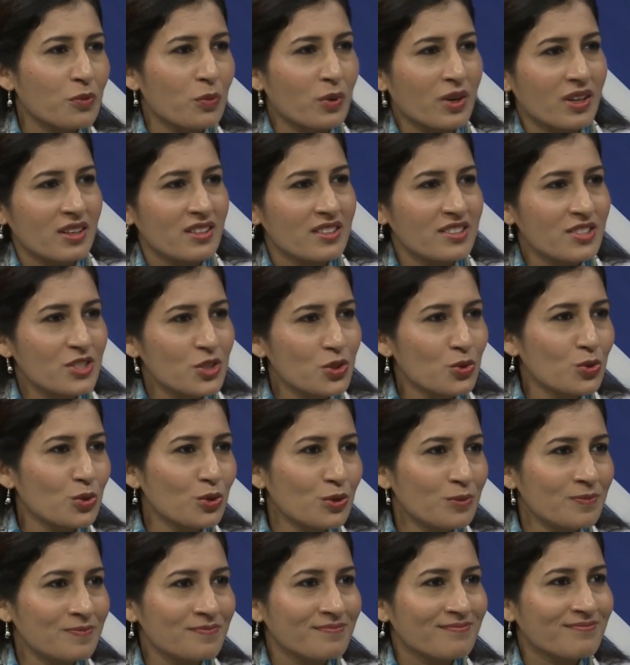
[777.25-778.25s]
world
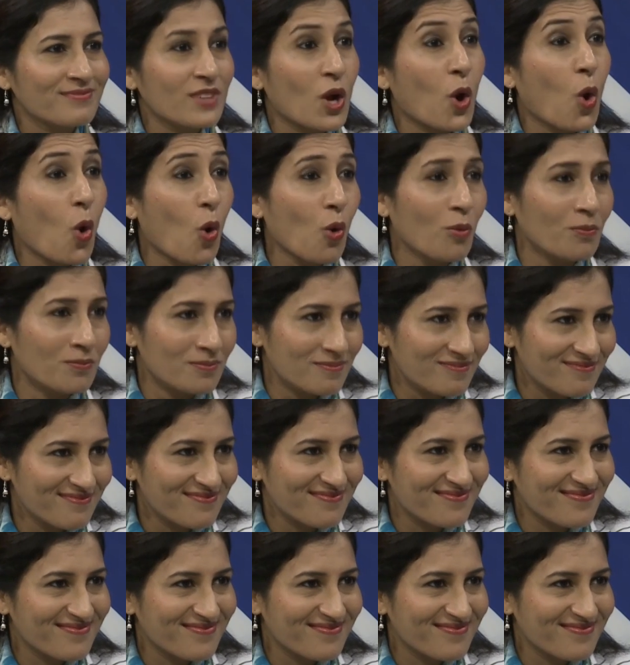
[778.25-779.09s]
to home,